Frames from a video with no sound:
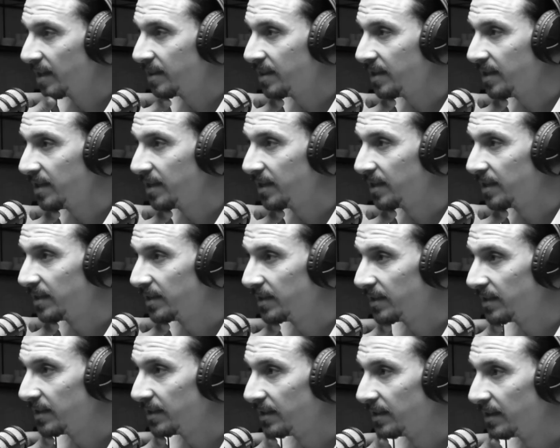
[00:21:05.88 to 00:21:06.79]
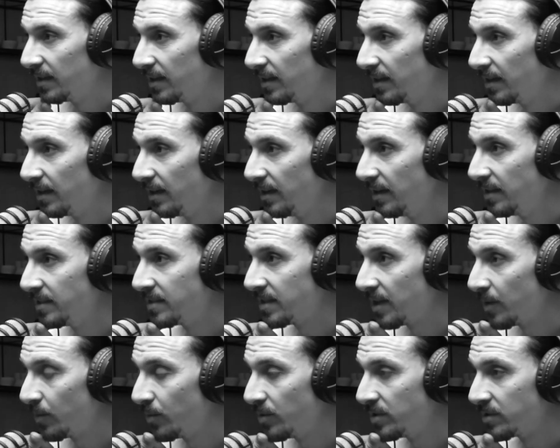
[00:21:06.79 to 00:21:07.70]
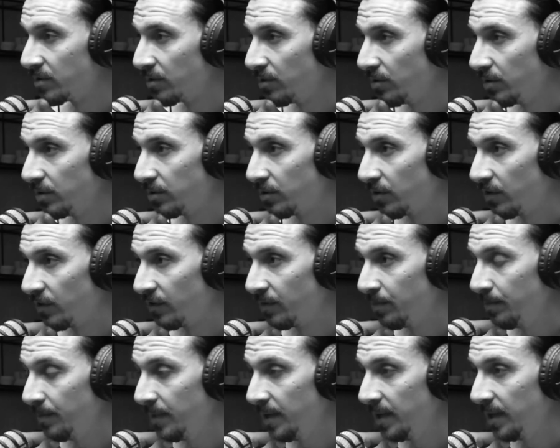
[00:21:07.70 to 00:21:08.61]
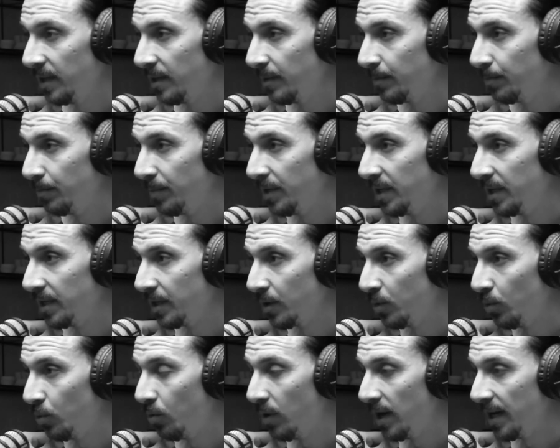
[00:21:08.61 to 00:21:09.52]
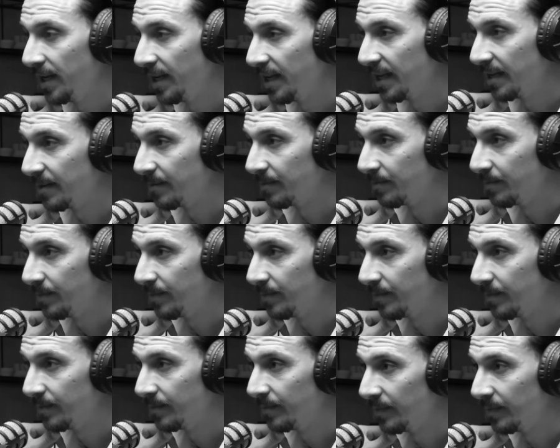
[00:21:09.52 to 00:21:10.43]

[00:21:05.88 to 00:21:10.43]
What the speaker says: I think it's a result of me being who I am.